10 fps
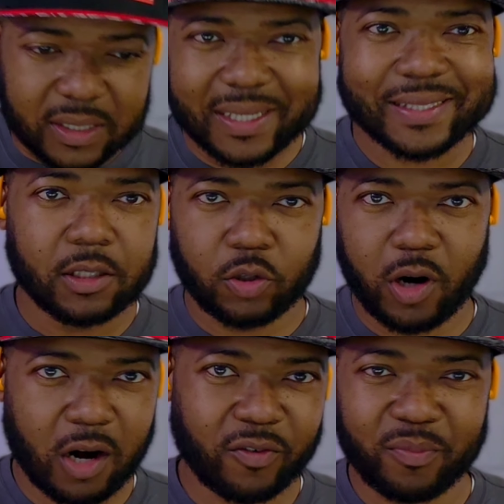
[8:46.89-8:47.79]
it's a little
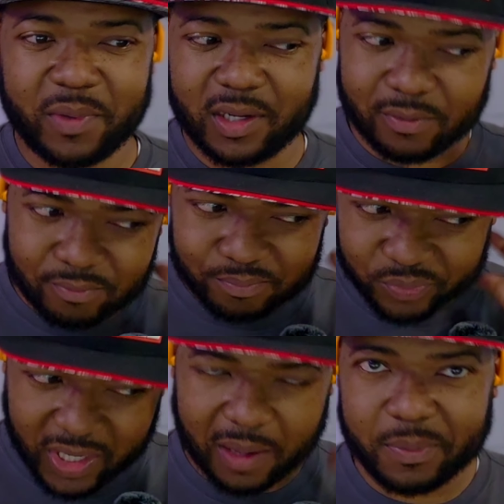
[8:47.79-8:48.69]
harder for me to
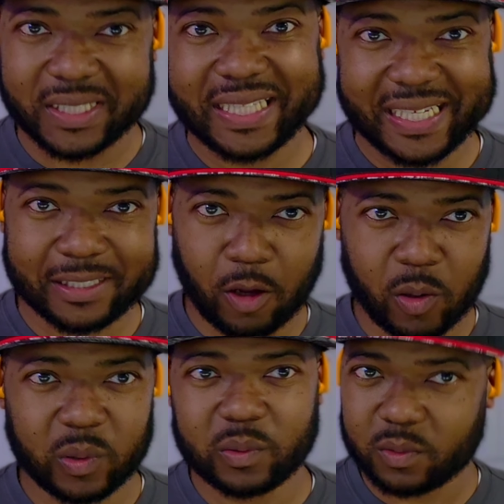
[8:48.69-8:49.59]
kind of put things
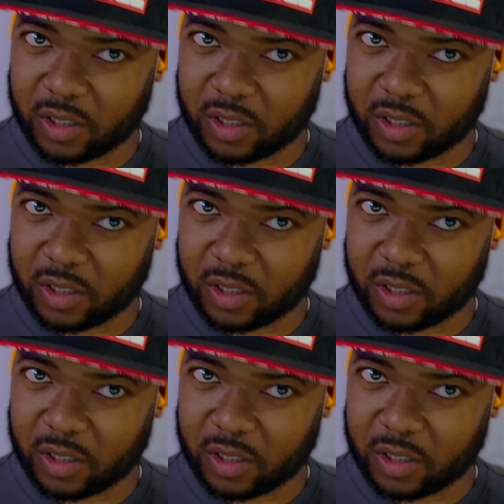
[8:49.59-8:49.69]
on